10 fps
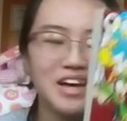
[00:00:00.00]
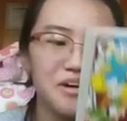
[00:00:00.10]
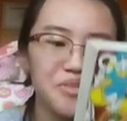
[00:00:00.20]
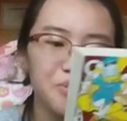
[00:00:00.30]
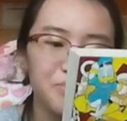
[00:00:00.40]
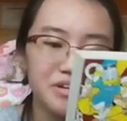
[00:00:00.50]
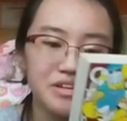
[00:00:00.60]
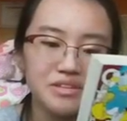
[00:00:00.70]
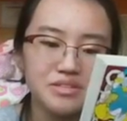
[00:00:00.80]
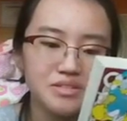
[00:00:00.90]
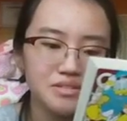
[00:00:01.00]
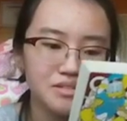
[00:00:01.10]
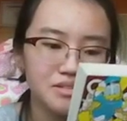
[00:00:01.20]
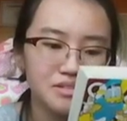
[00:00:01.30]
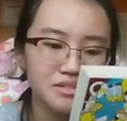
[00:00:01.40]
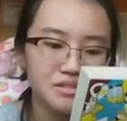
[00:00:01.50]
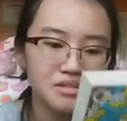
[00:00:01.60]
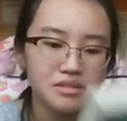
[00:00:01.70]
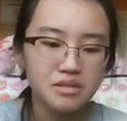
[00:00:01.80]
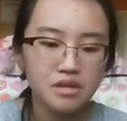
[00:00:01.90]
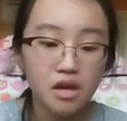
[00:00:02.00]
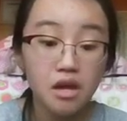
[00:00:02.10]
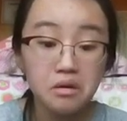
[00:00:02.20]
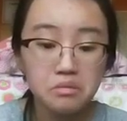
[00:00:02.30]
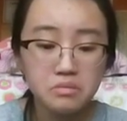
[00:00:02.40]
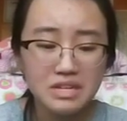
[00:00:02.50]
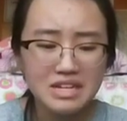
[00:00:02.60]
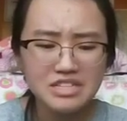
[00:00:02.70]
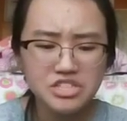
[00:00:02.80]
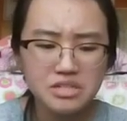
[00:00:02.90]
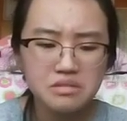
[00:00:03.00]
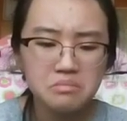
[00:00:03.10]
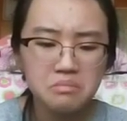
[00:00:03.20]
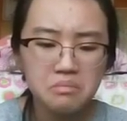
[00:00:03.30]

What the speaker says: I'll know what it is. Oh, actually,